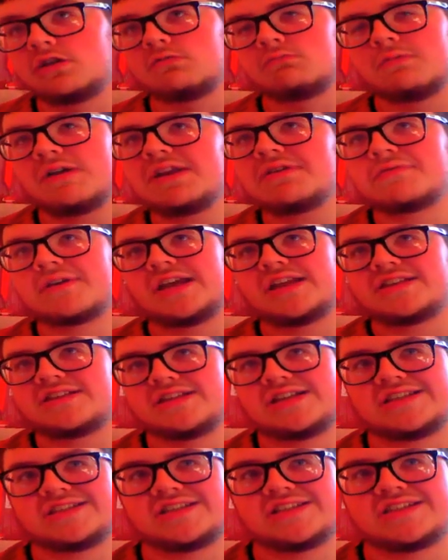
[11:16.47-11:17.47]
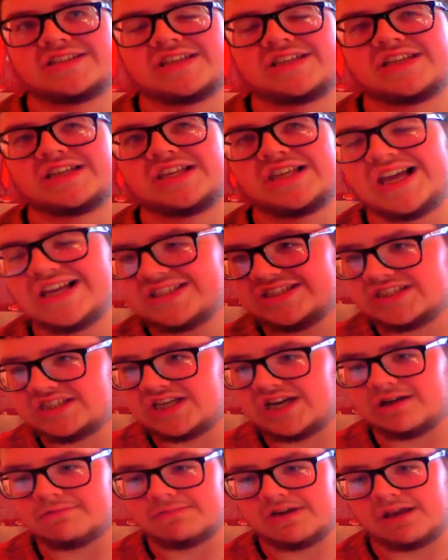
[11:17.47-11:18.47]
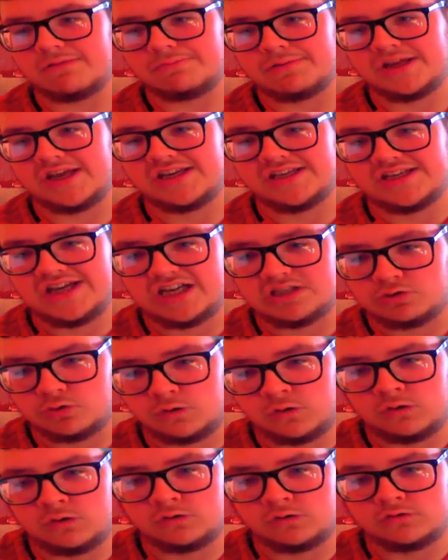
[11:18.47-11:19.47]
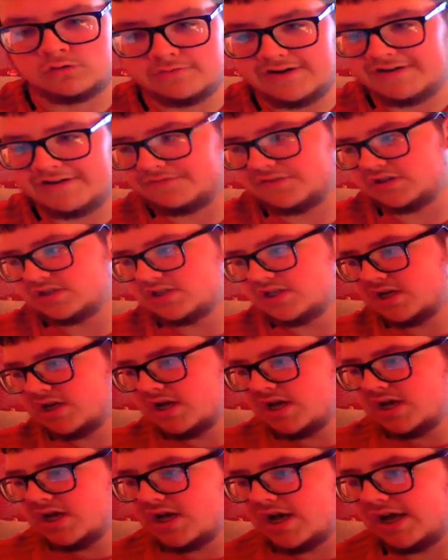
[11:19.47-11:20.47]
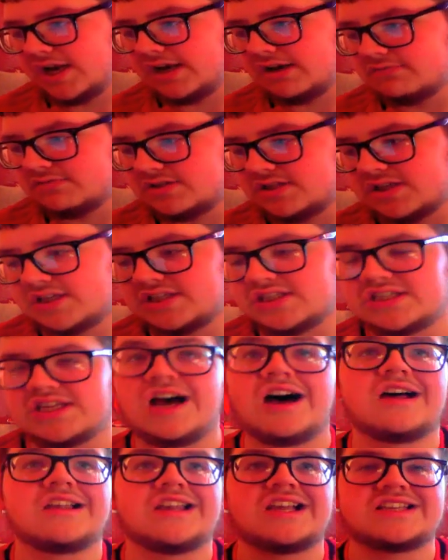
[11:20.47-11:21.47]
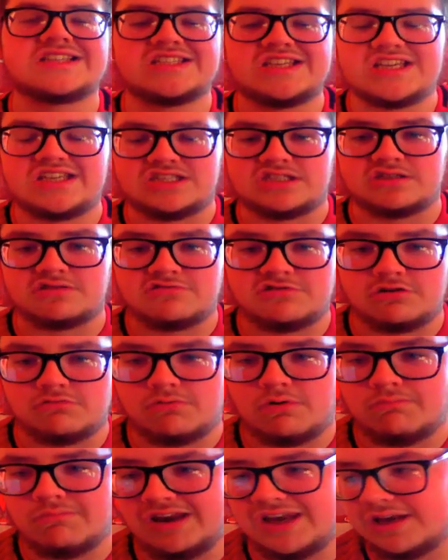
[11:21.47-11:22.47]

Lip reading: the winner against Leicester City last time they played at Old Trafford, and that was at the start of last season, 2-1